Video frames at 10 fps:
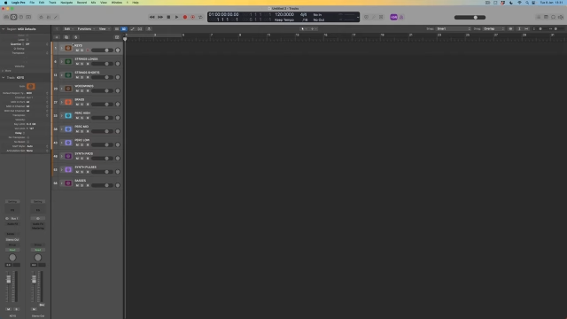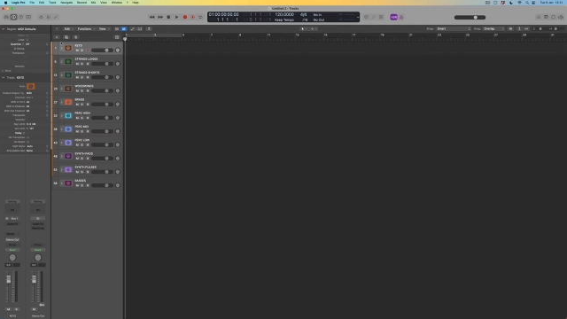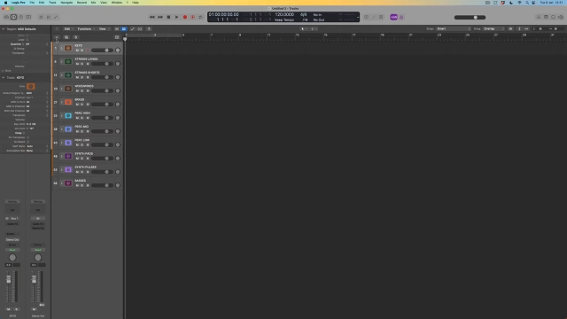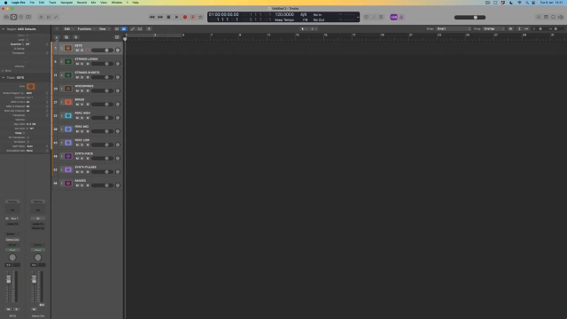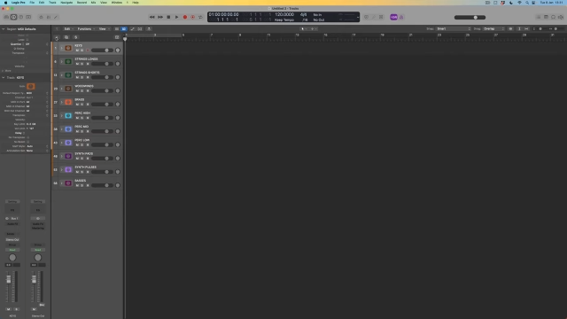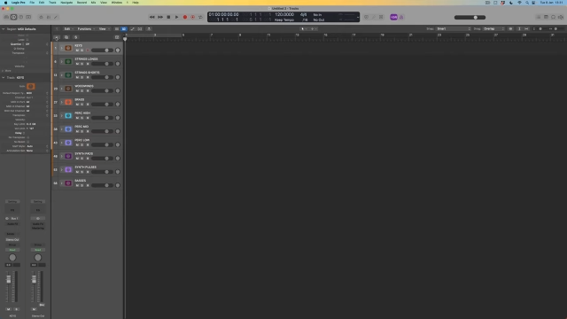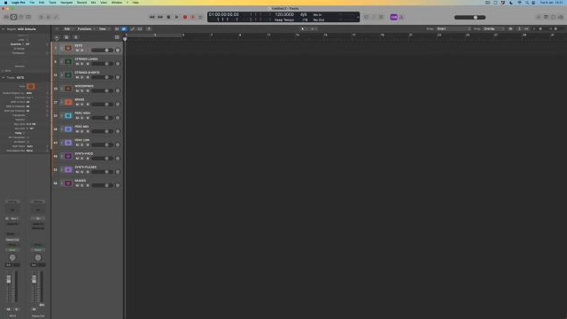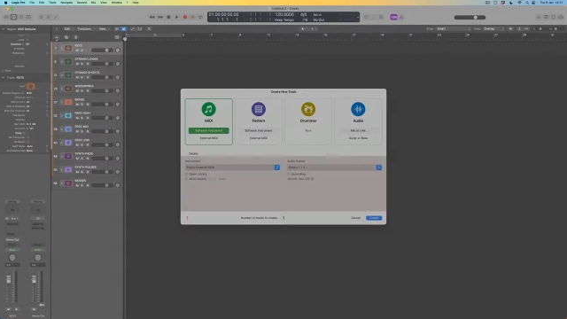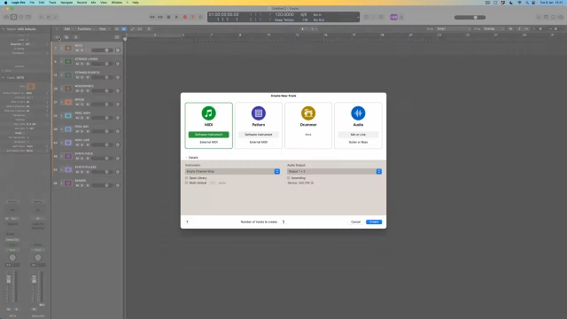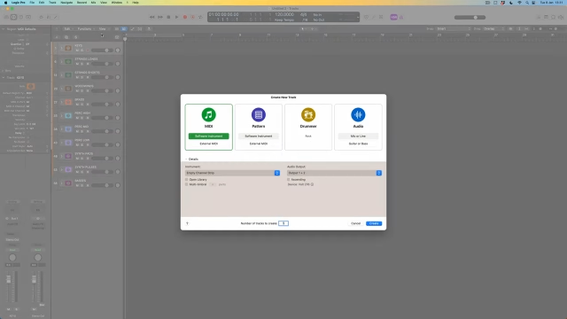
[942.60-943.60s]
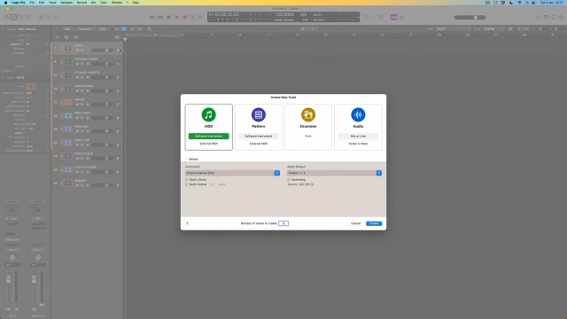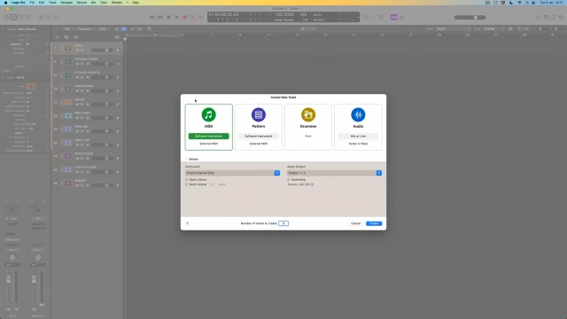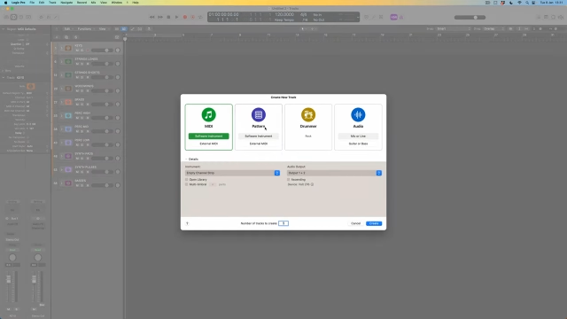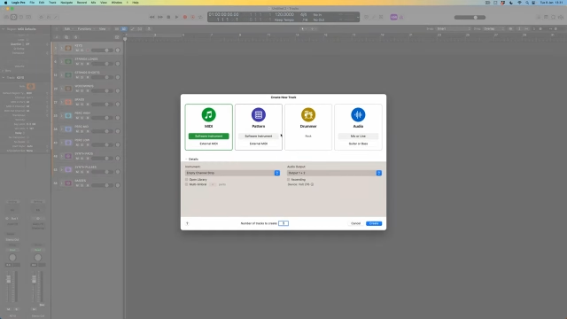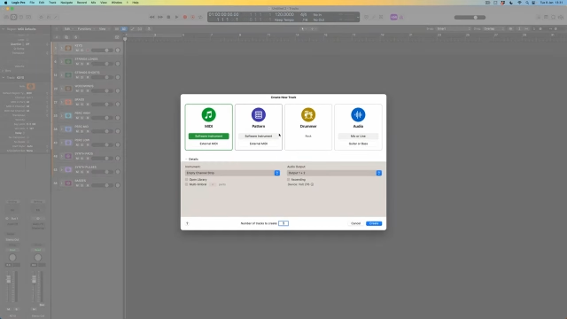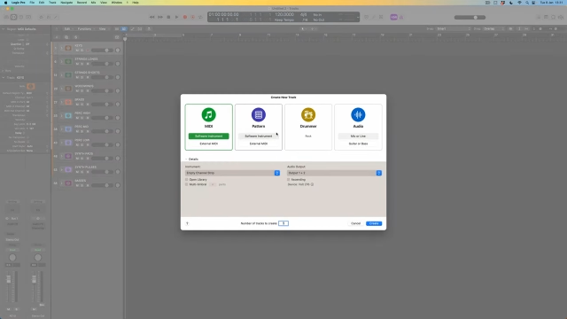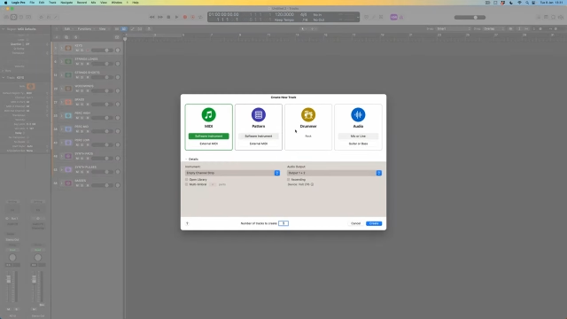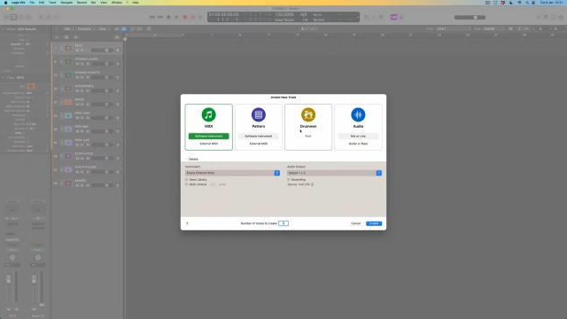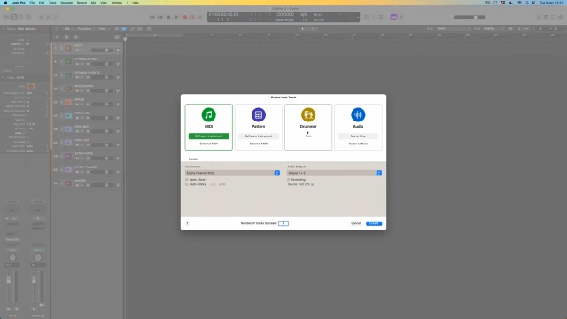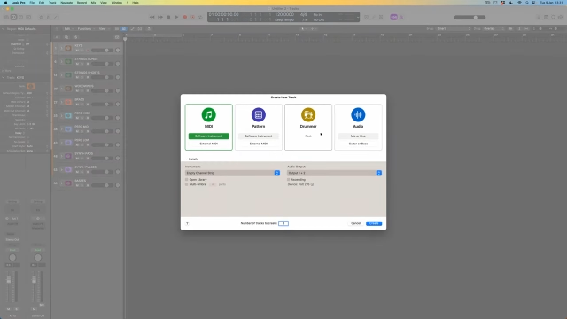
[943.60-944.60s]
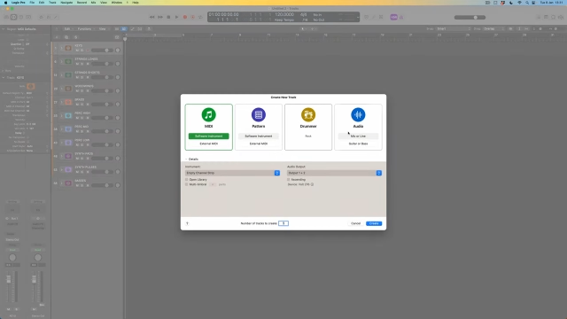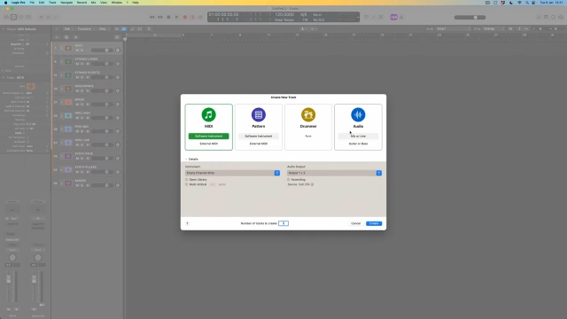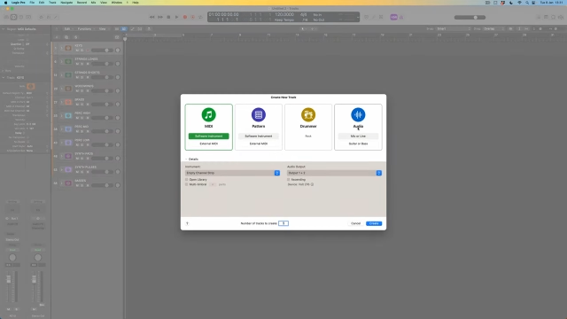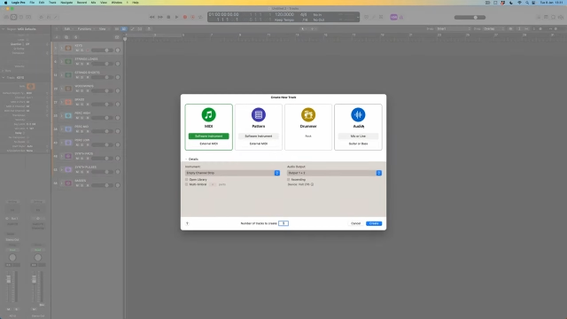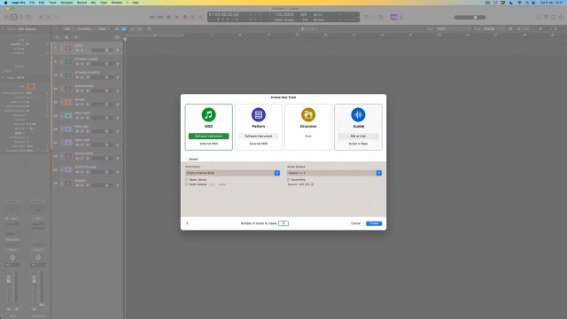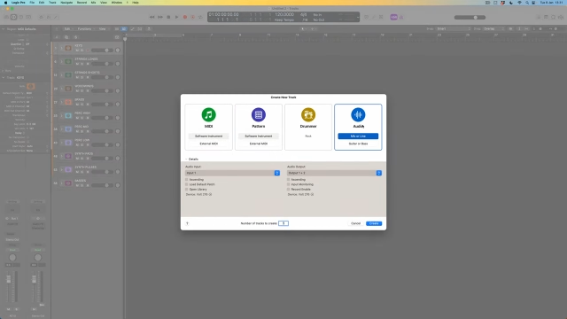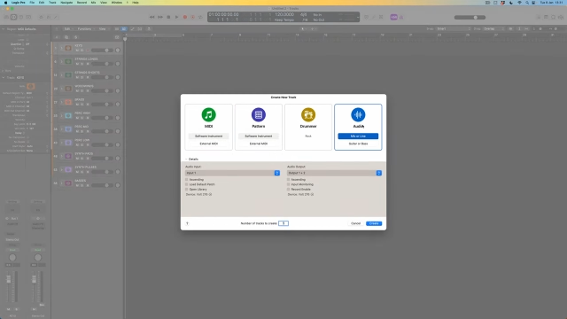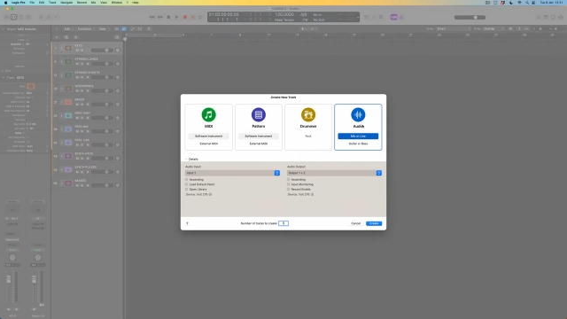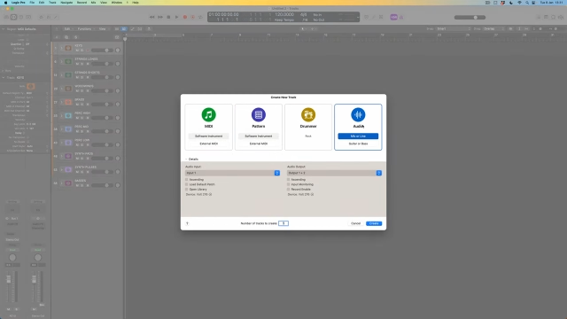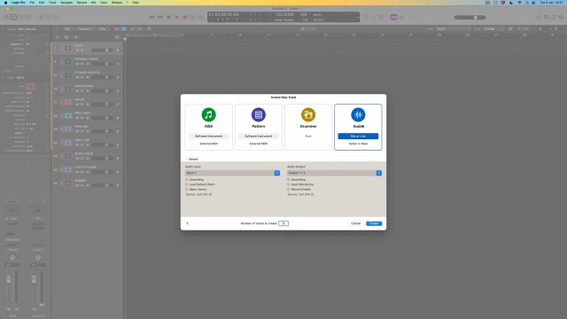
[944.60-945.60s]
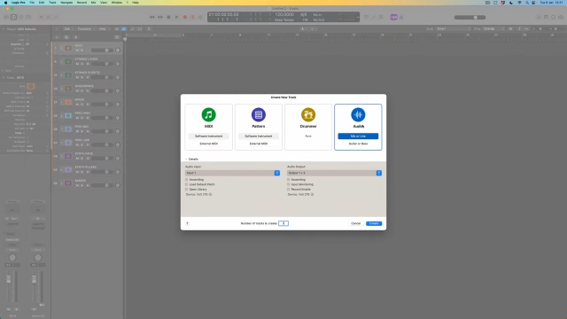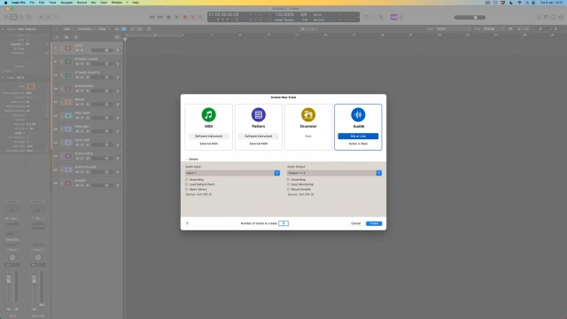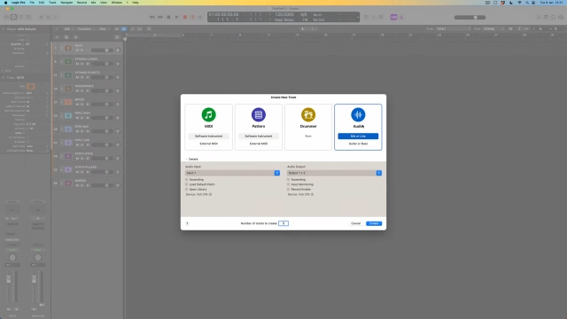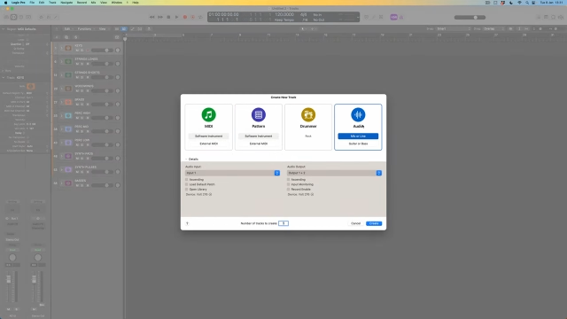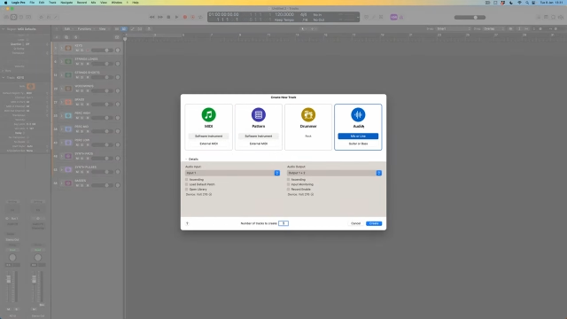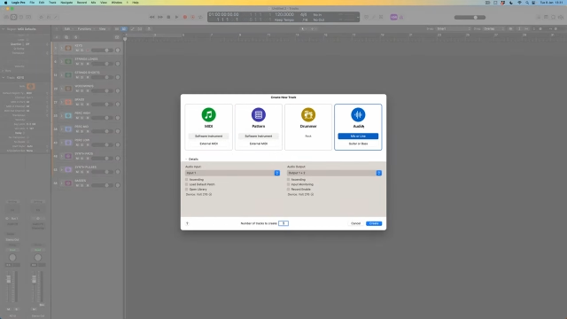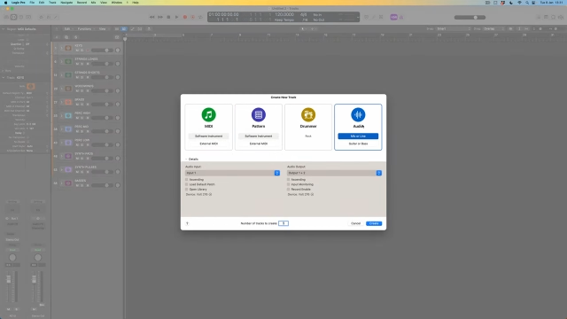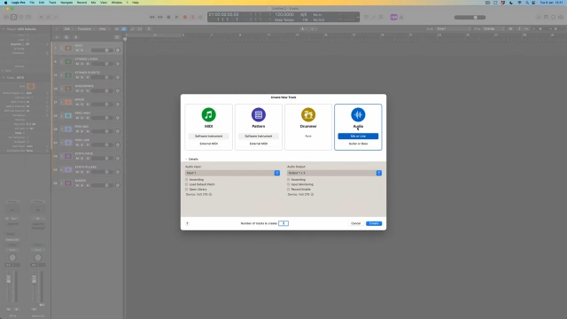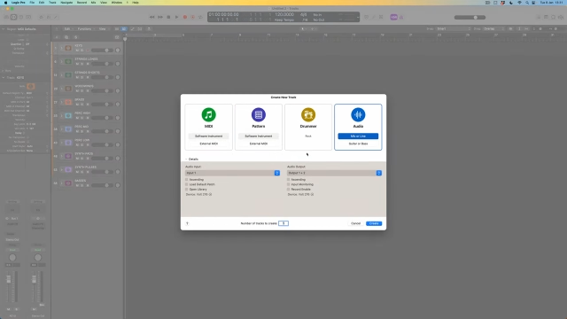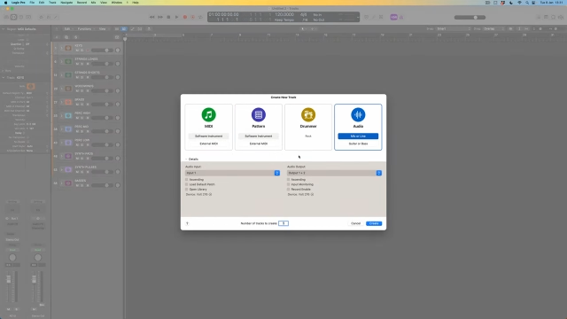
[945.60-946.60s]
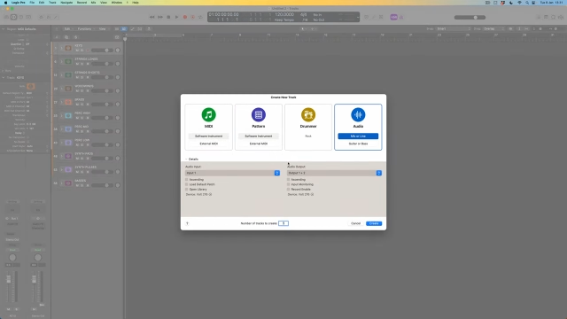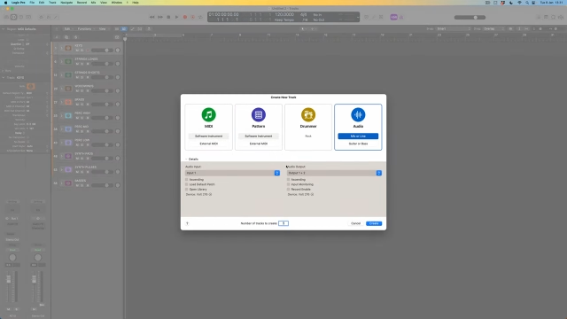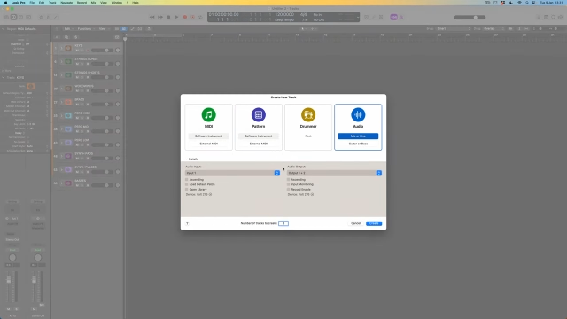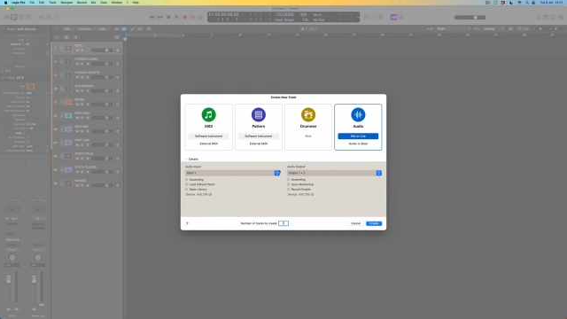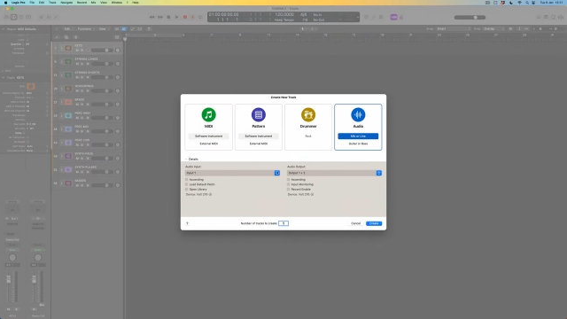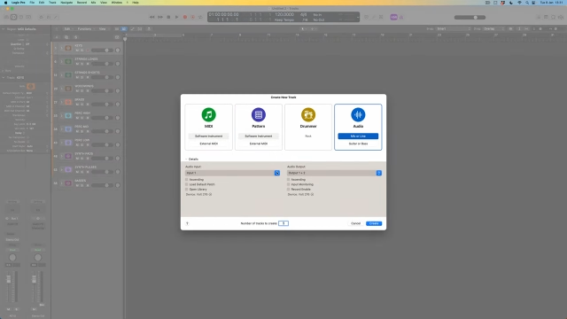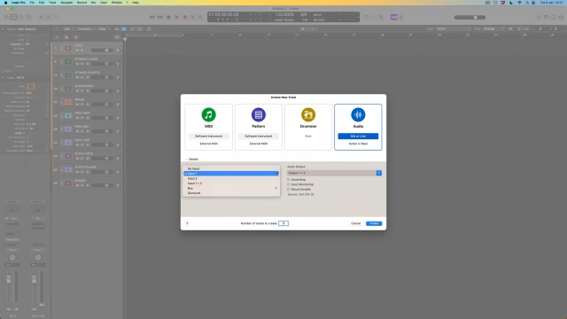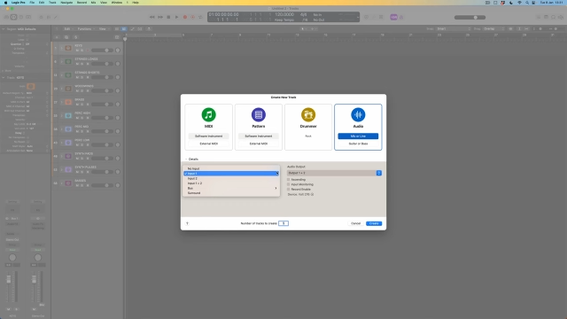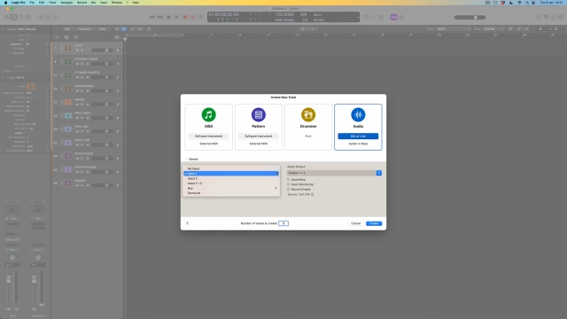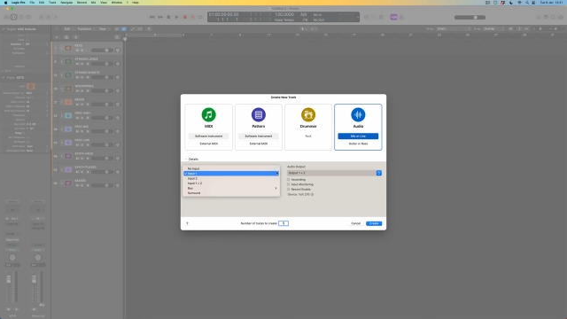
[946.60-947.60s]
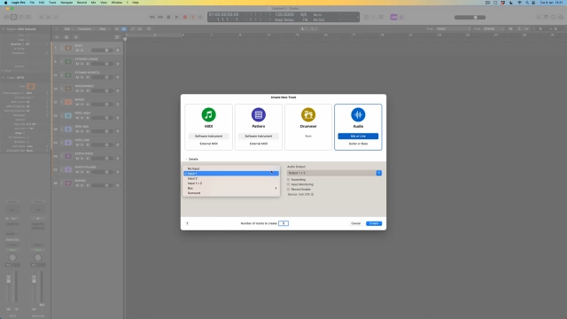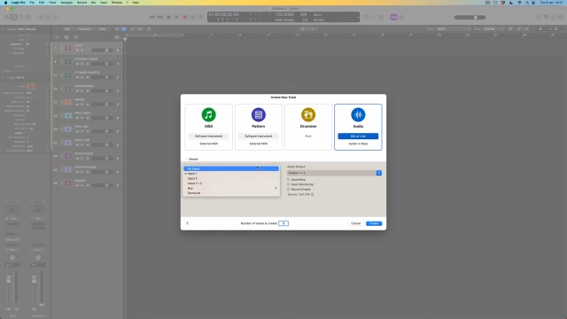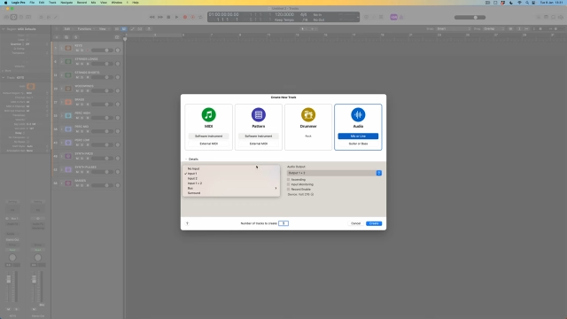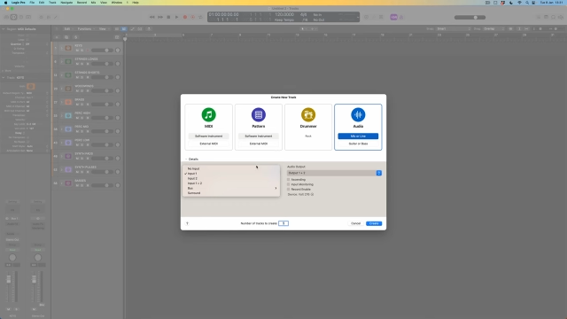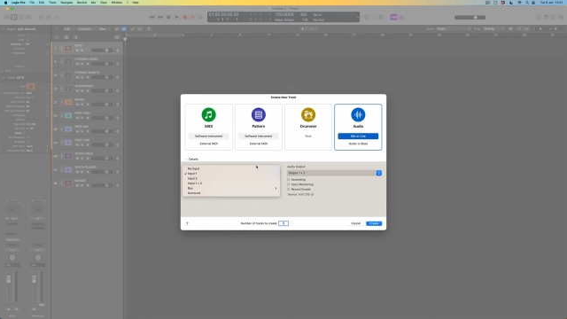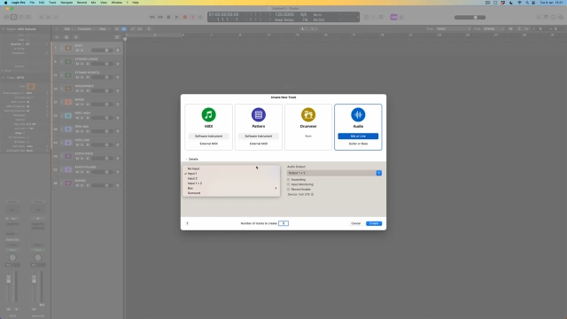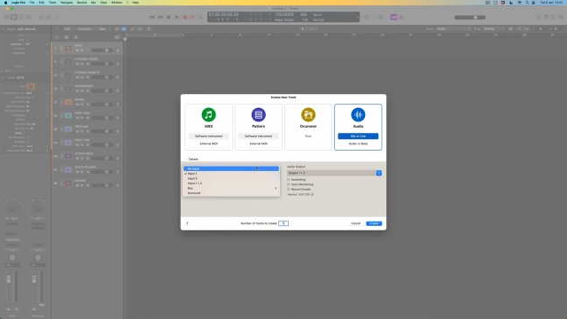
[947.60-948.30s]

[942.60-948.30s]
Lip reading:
[unreadable: no face in view]